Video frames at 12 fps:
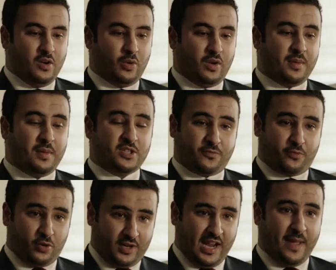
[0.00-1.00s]
Well, they mentioned
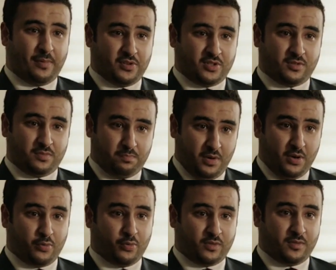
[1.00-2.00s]
4 capitals:
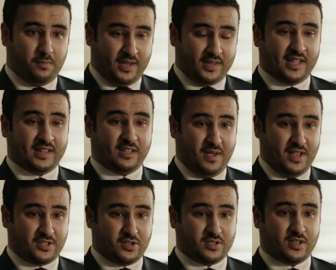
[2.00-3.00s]
Beirut, Baghdad, and
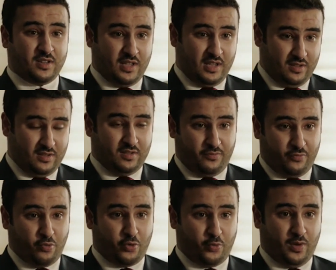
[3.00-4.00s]
Damascus, and the
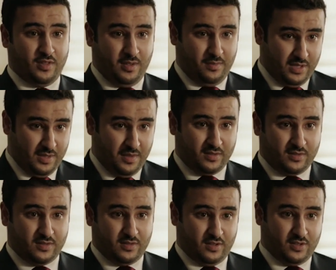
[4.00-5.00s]
4th one, they
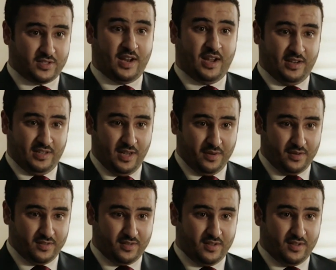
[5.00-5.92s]
meant Sana'a in Yemen.